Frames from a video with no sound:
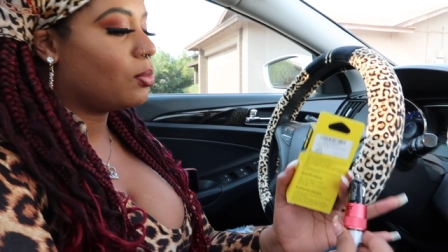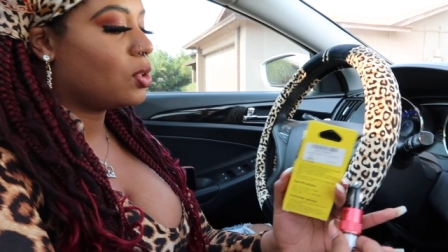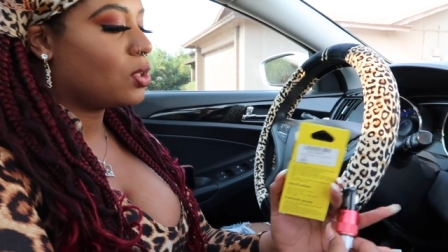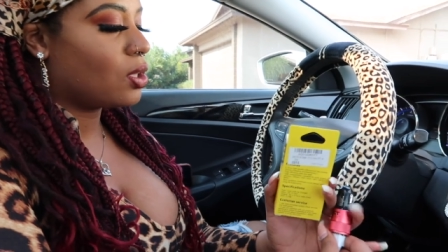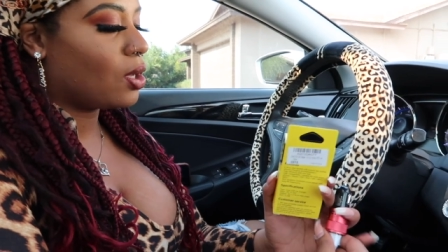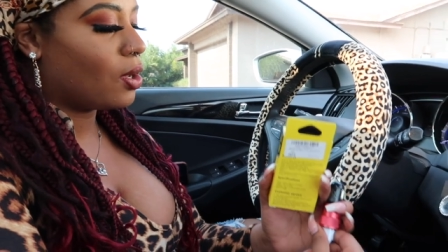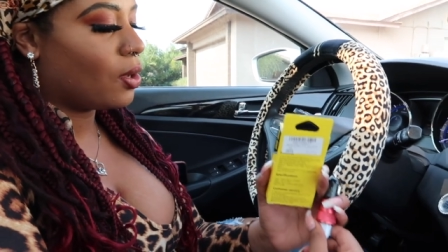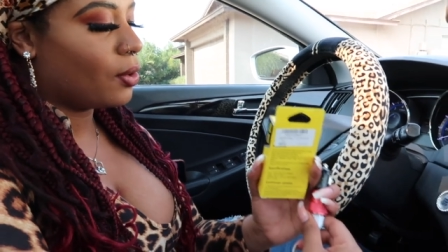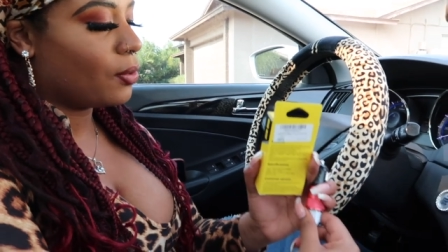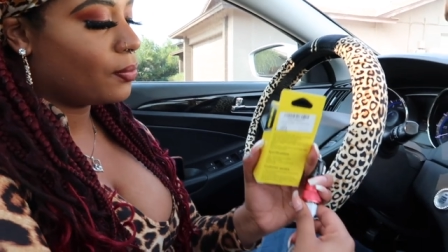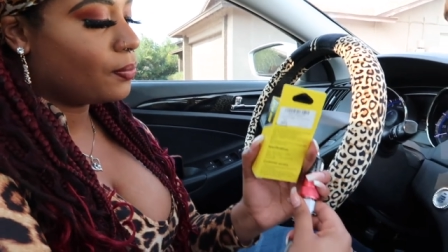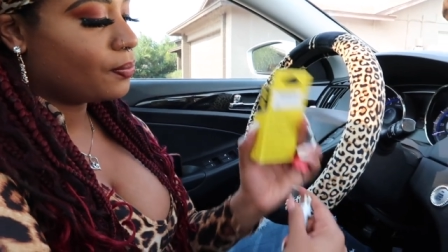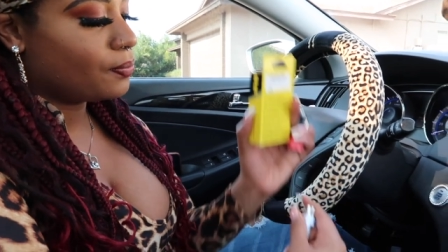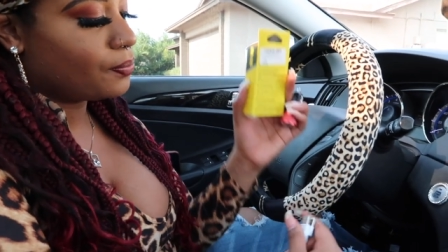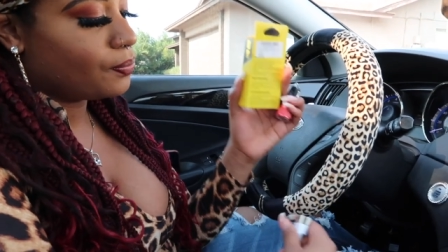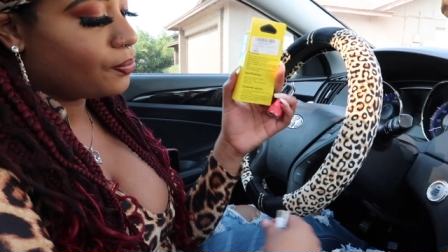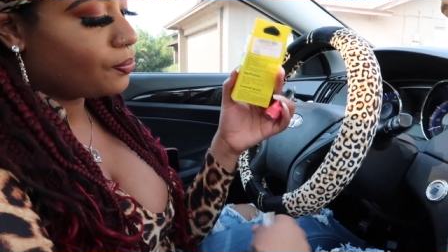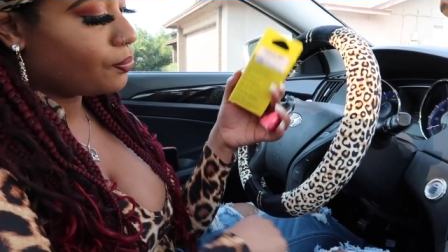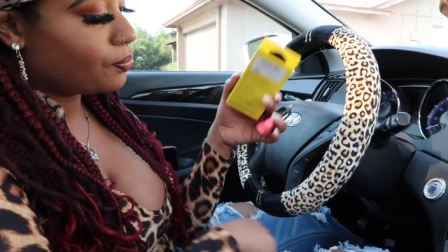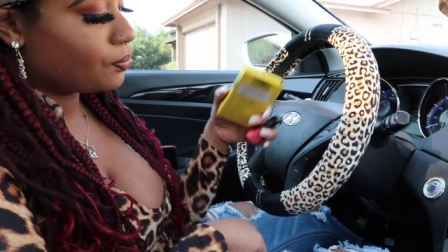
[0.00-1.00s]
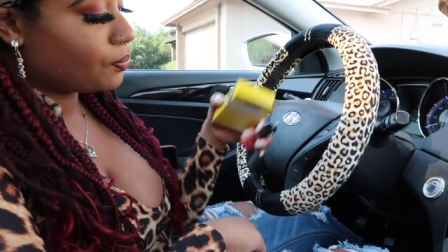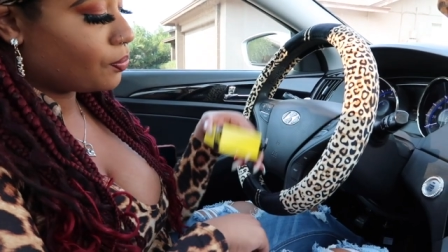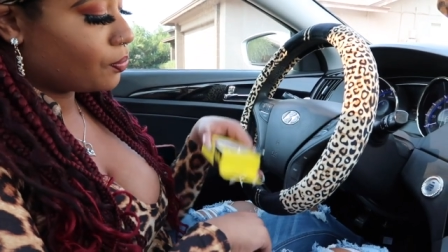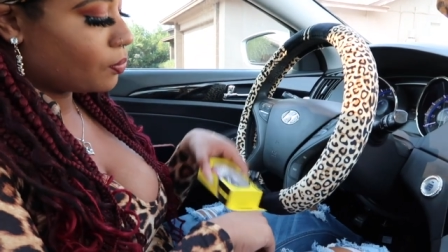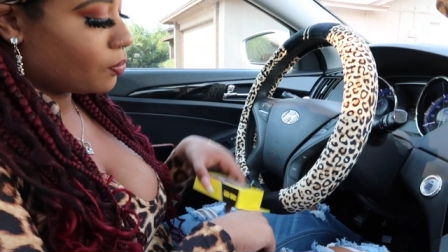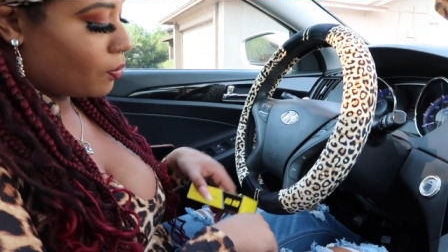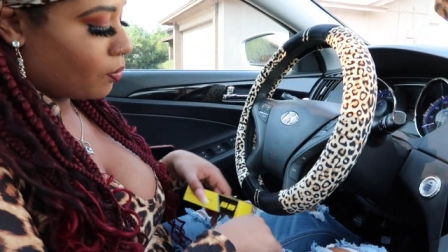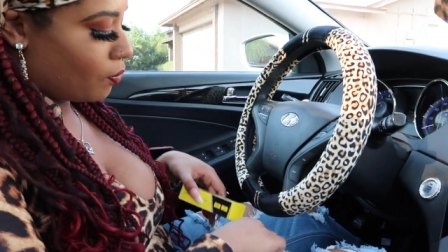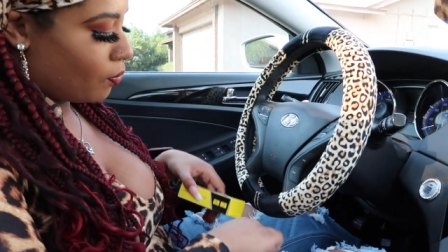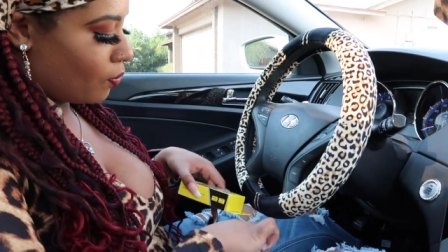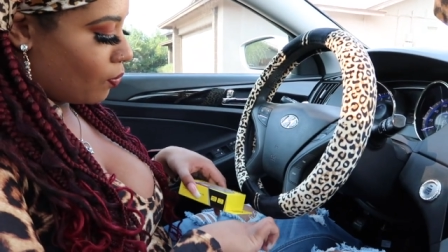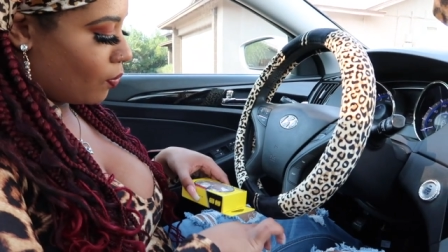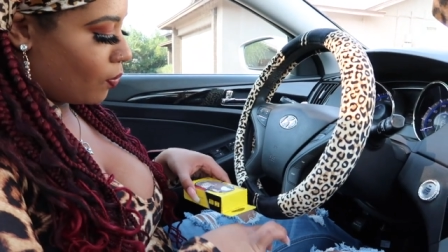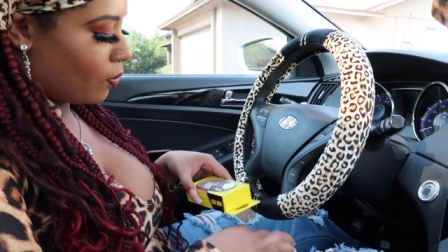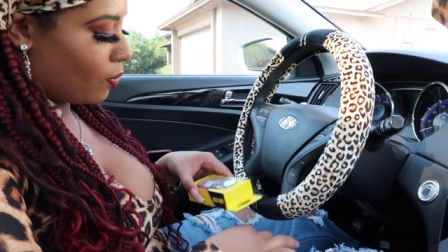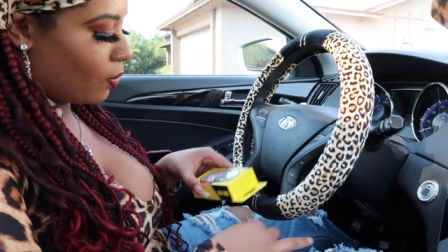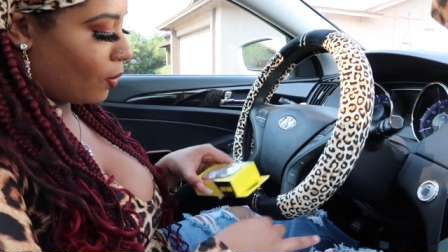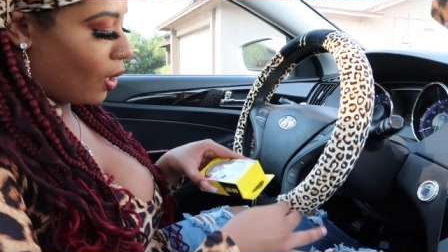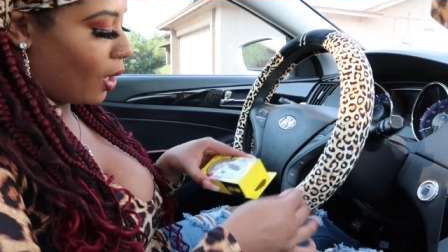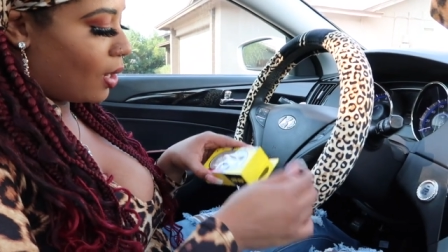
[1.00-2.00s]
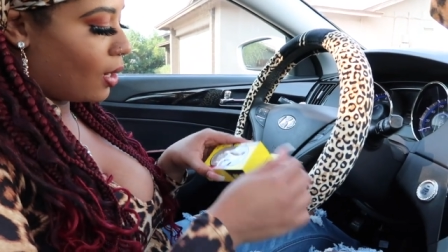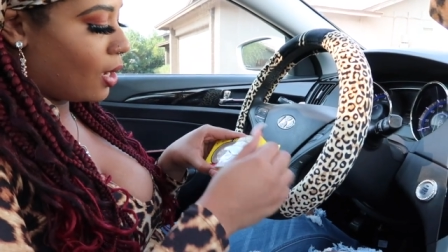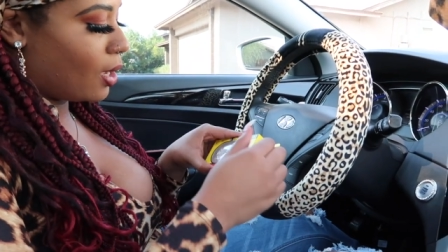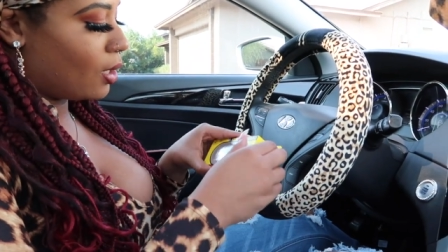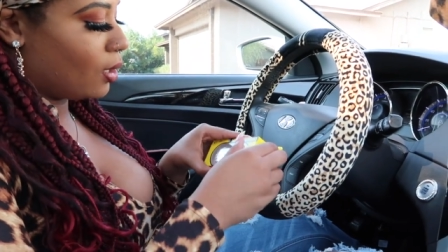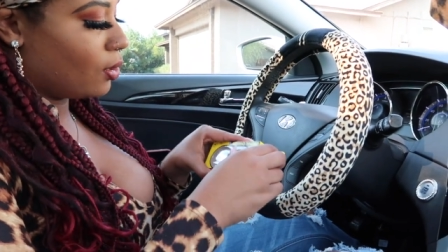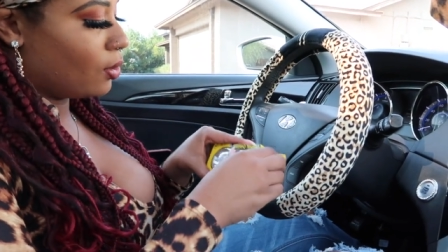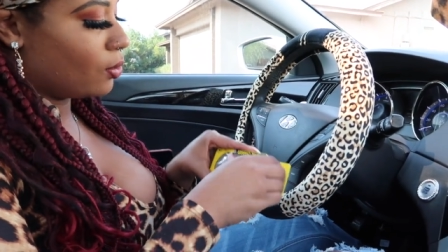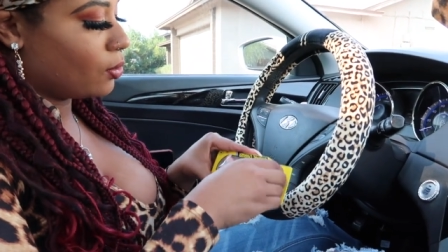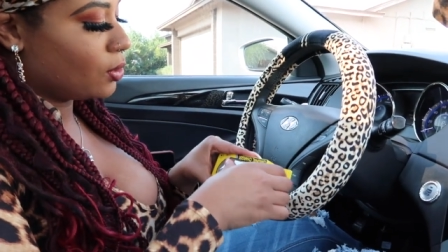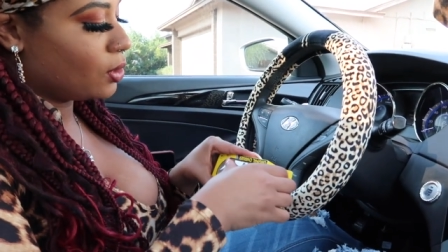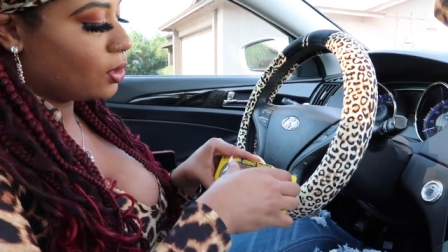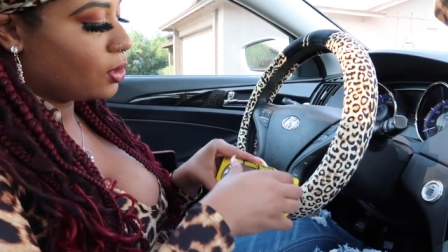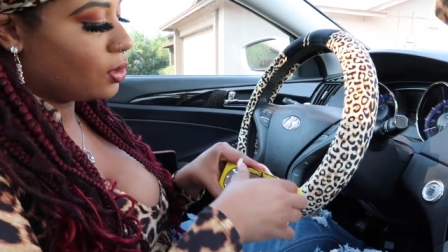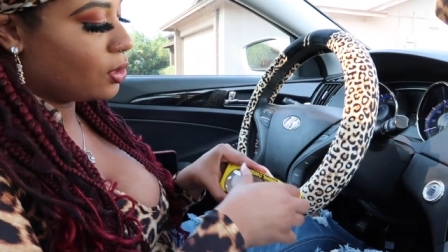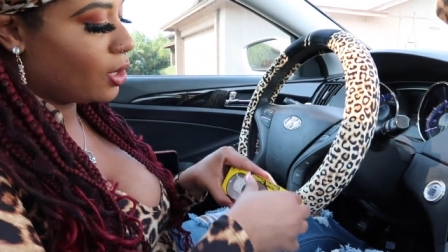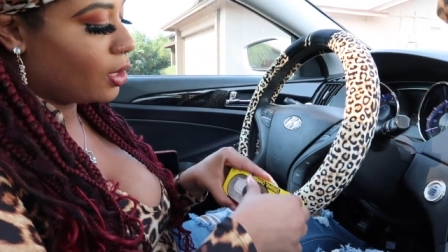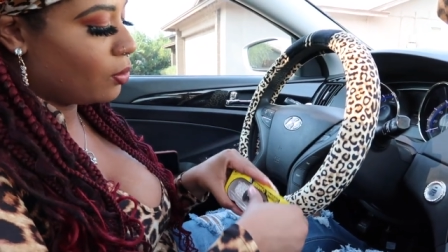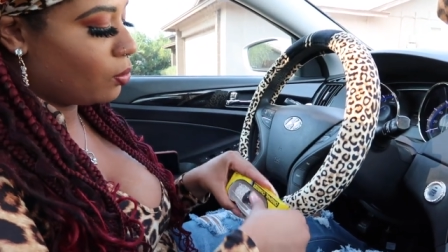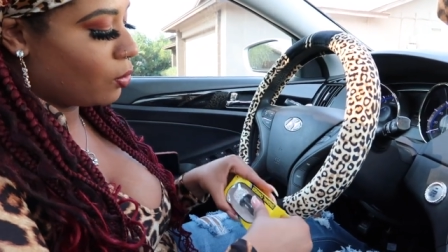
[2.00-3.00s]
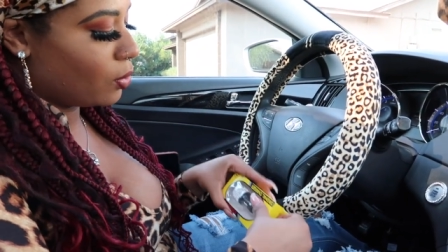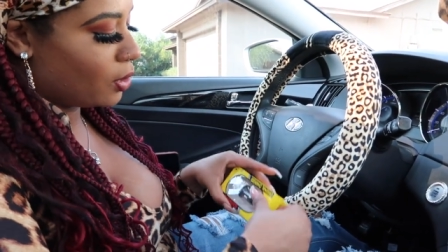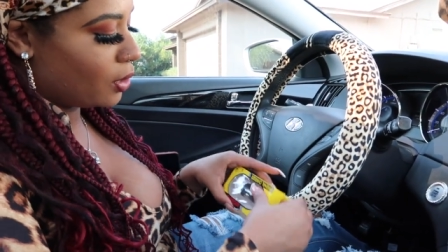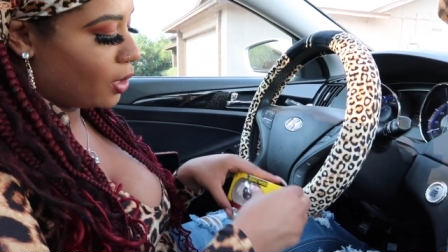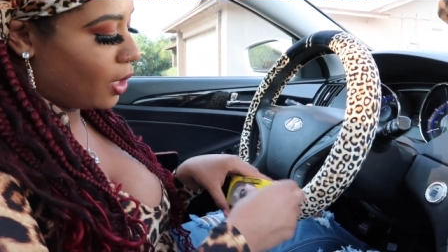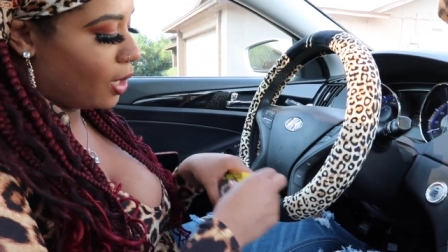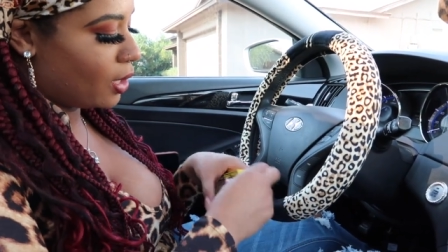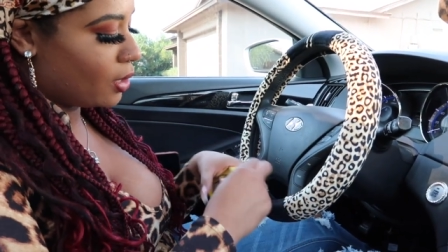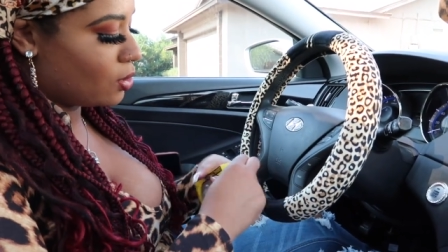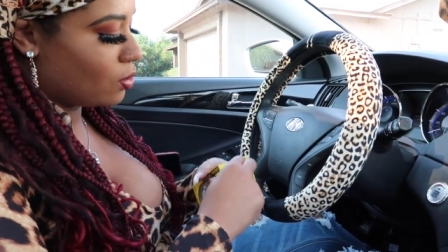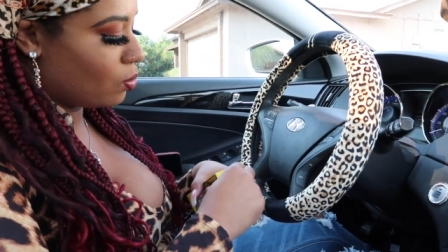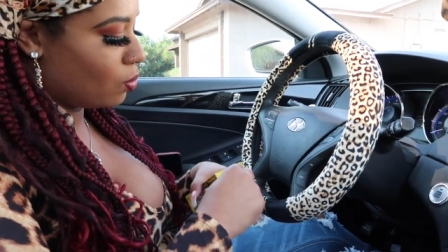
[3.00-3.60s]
so I got a little stud one as